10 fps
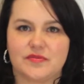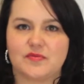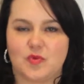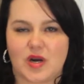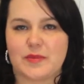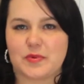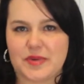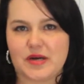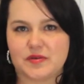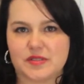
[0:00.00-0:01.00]
of what I'm
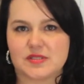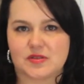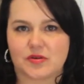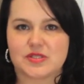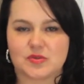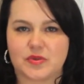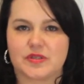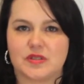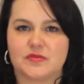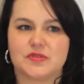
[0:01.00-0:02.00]
about, and it starts the
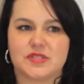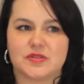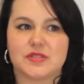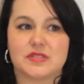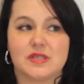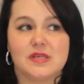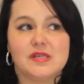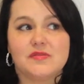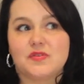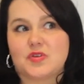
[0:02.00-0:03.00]
Wicked Lovers series.
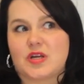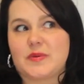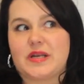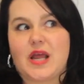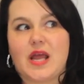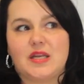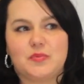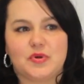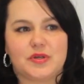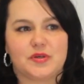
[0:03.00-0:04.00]
If you're talking about any
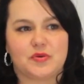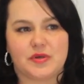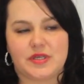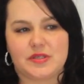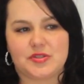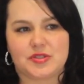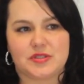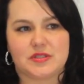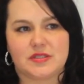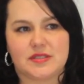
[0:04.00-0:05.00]
book in
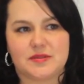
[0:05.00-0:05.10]
creation,